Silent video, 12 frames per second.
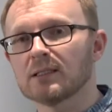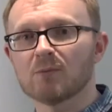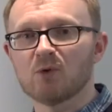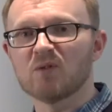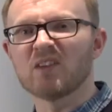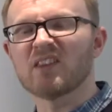It's
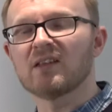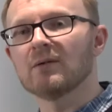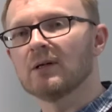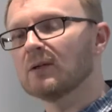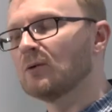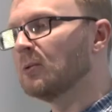more of a
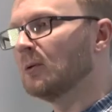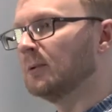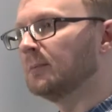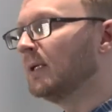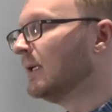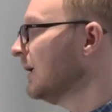theoretical
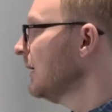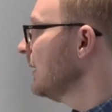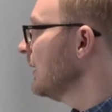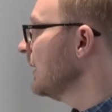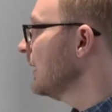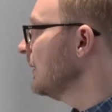problem
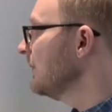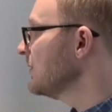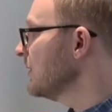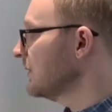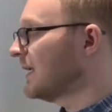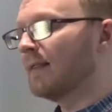than general.